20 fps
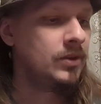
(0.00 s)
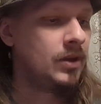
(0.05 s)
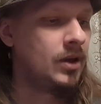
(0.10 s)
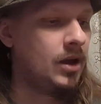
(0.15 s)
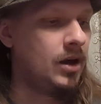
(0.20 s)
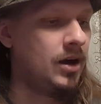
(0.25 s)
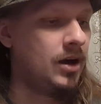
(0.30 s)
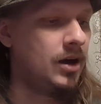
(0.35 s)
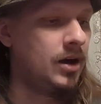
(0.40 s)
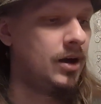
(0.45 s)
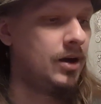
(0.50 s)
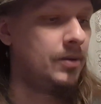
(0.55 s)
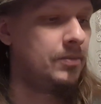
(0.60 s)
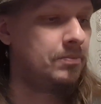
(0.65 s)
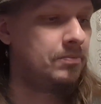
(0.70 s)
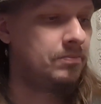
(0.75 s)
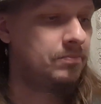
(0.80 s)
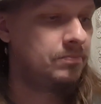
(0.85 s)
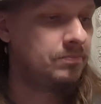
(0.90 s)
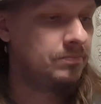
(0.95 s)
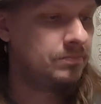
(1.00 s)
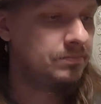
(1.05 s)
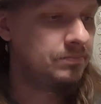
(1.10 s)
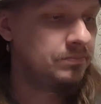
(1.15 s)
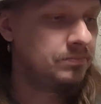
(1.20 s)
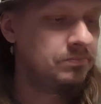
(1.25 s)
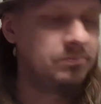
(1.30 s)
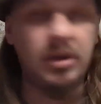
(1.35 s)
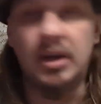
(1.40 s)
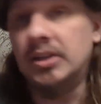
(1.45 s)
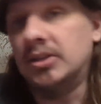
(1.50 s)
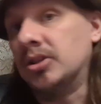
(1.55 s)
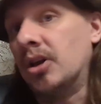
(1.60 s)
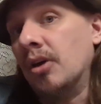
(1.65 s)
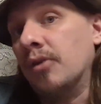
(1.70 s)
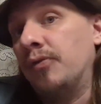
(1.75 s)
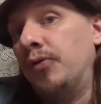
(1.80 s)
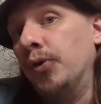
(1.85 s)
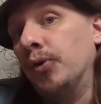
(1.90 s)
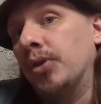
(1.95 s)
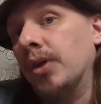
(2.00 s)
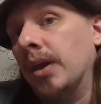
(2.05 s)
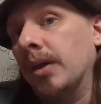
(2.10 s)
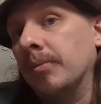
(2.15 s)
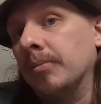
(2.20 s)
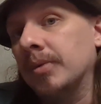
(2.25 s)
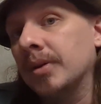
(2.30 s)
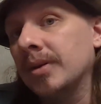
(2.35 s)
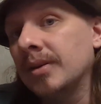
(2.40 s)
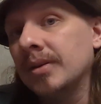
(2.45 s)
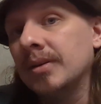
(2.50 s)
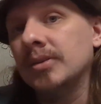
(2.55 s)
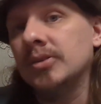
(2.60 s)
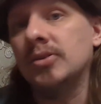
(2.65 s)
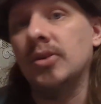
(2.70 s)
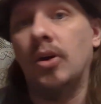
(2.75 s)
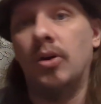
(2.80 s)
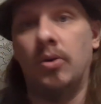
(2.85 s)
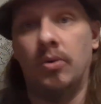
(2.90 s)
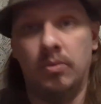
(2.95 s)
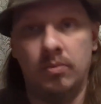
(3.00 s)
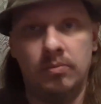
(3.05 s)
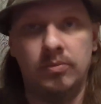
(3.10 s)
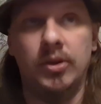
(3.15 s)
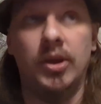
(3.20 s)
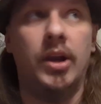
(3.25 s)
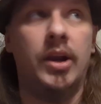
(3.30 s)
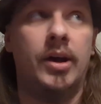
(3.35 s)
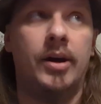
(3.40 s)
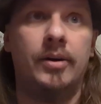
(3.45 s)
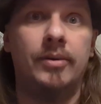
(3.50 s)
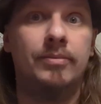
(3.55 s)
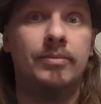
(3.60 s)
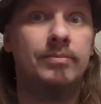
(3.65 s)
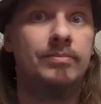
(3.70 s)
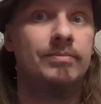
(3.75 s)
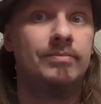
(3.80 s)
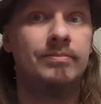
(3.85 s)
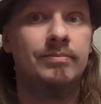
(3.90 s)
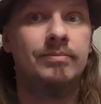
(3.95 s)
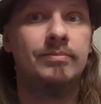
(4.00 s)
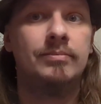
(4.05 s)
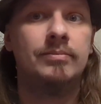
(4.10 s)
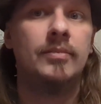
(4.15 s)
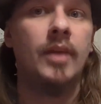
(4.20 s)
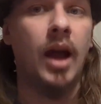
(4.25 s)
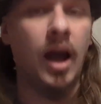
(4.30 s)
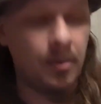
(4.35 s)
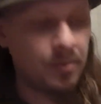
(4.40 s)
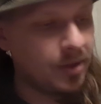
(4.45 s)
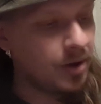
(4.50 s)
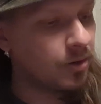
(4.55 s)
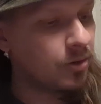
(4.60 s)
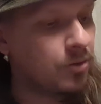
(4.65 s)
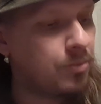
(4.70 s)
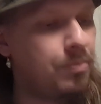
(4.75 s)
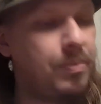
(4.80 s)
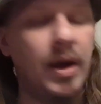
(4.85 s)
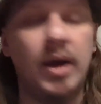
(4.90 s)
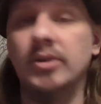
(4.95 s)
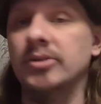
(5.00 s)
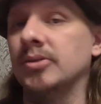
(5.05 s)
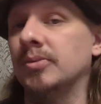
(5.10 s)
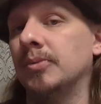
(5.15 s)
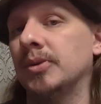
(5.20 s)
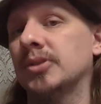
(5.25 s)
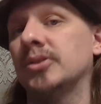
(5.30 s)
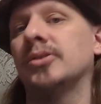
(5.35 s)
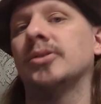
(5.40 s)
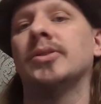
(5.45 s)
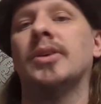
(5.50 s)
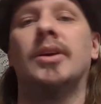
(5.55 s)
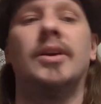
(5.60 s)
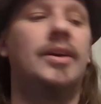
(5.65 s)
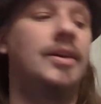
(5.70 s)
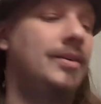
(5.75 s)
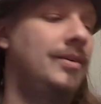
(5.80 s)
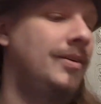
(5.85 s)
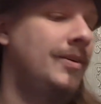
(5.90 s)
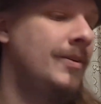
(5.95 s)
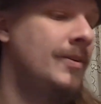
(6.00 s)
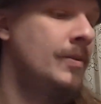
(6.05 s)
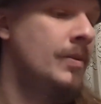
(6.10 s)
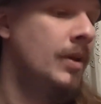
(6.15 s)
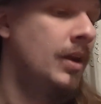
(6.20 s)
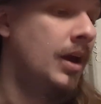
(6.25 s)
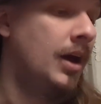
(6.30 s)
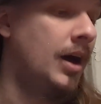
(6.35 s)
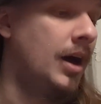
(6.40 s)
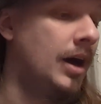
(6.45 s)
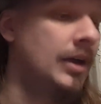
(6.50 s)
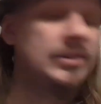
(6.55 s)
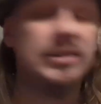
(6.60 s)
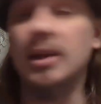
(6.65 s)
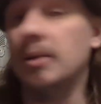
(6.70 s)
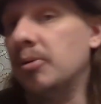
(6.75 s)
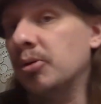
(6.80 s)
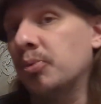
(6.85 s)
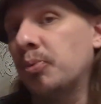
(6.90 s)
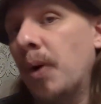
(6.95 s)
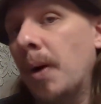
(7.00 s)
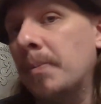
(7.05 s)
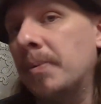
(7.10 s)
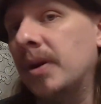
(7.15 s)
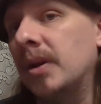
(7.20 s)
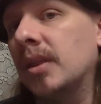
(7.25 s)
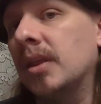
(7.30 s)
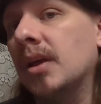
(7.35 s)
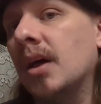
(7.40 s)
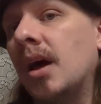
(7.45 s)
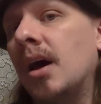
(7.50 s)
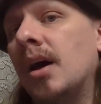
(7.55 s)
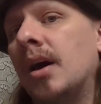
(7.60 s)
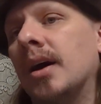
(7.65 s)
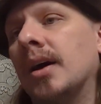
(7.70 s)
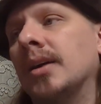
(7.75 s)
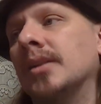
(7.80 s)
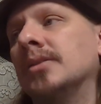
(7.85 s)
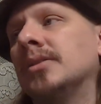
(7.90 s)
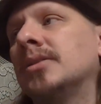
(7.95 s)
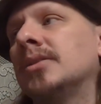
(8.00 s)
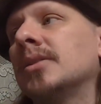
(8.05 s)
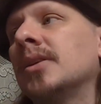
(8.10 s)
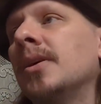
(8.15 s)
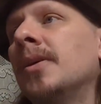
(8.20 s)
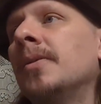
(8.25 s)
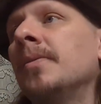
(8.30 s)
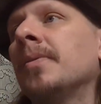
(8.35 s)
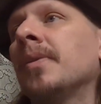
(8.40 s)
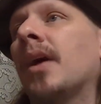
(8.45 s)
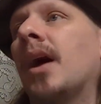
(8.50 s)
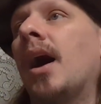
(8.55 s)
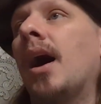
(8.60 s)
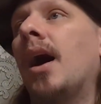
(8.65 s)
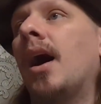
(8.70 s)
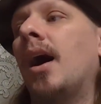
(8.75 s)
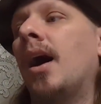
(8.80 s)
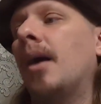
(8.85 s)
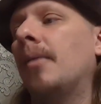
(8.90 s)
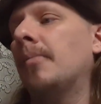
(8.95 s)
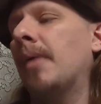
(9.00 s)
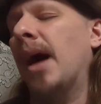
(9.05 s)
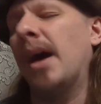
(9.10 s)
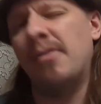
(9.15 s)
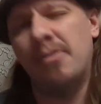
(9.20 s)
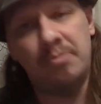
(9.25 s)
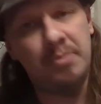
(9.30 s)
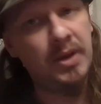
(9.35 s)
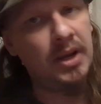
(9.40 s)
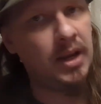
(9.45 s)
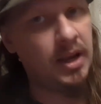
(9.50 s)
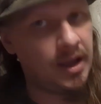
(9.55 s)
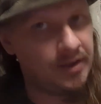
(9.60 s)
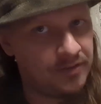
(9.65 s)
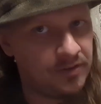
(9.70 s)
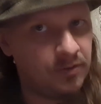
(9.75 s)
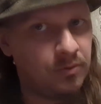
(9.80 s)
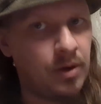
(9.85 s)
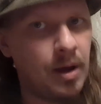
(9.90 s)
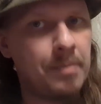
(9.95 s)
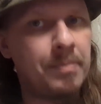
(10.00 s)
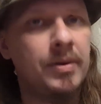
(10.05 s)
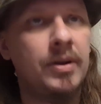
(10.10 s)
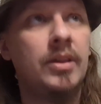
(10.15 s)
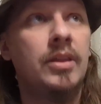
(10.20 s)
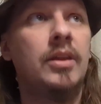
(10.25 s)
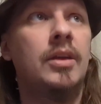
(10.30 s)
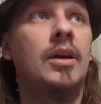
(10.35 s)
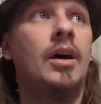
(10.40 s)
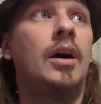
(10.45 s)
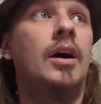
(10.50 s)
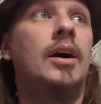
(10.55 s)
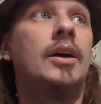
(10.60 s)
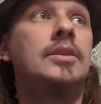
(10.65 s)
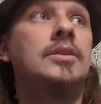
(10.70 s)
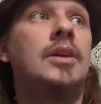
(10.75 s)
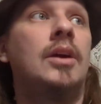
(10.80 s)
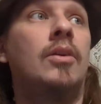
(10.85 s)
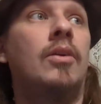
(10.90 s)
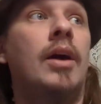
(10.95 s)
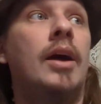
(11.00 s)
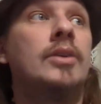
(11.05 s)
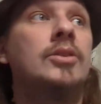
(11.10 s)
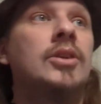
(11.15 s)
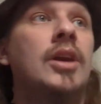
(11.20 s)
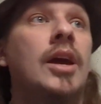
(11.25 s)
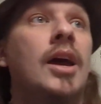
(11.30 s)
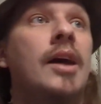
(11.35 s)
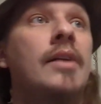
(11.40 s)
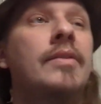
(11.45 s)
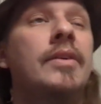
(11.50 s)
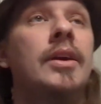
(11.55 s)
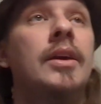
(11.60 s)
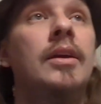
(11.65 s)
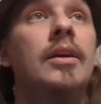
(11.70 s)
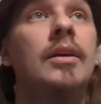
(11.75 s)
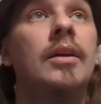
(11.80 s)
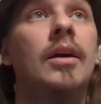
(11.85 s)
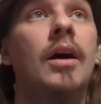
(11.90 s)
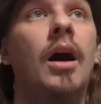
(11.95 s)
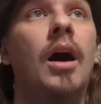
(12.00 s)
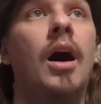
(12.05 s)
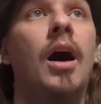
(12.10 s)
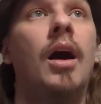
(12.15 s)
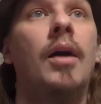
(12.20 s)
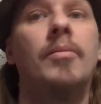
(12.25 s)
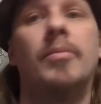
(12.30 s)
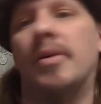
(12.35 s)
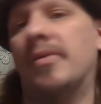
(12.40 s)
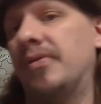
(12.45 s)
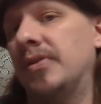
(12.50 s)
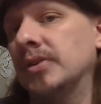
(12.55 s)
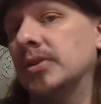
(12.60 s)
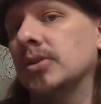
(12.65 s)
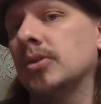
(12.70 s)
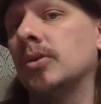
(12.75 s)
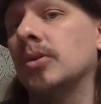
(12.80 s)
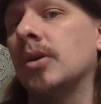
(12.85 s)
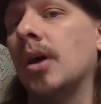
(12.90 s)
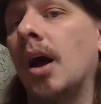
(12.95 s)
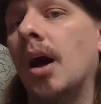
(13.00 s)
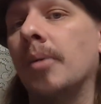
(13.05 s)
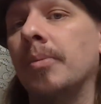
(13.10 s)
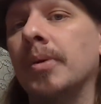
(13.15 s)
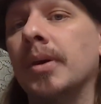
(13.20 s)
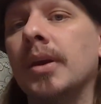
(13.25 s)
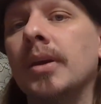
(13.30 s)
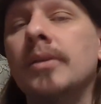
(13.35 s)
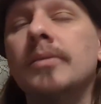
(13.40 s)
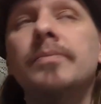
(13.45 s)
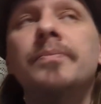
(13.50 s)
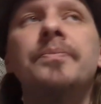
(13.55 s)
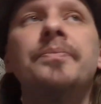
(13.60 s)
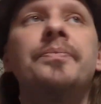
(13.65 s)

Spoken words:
But it's kung fu themed, so I'm there with bells and whistles on. Same with Weapon of the Gods. I have a PDF of Weapon of the Gods. I don't actually have it, a physical copy.